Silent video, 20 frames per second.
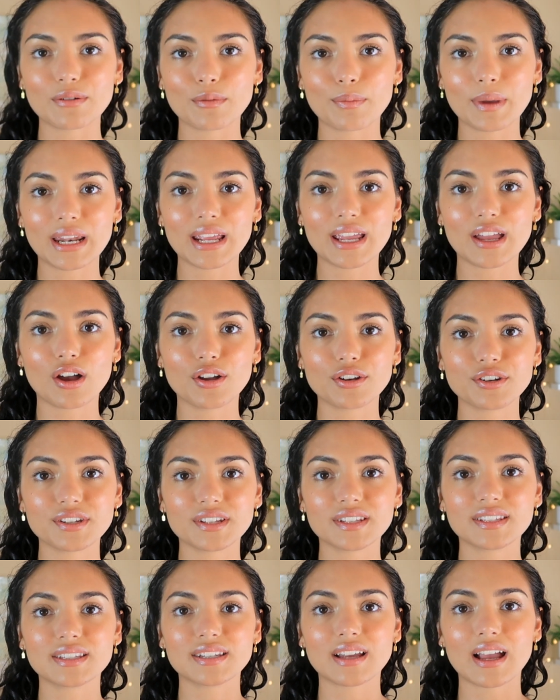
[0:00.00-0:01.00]
we better get on
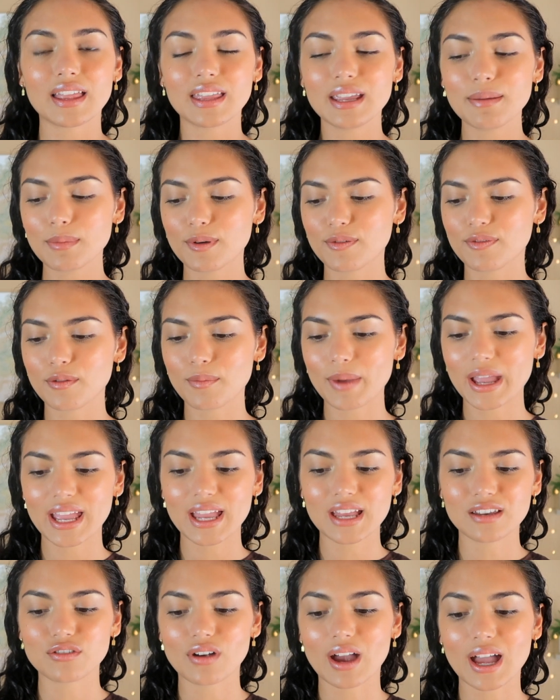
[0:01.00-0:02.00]
to styling before my
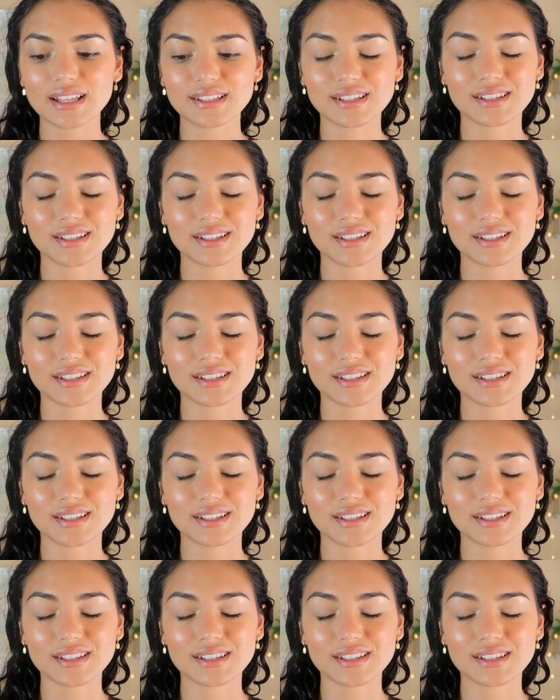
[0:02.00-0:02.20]
hair dries